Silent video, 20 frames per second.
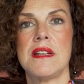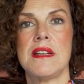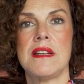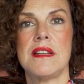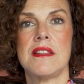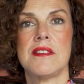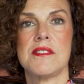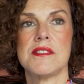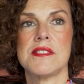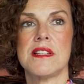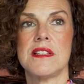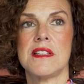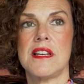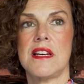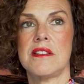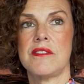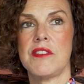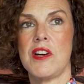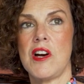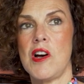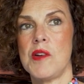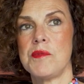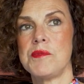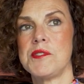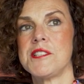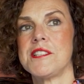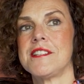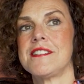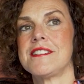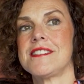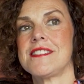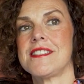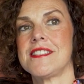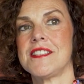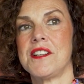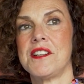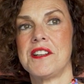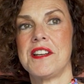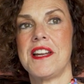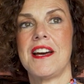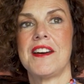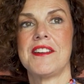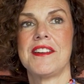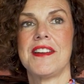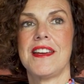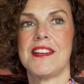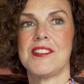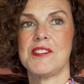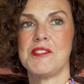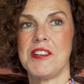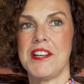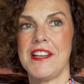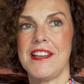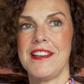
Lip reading: there's a lot of options on how to get away.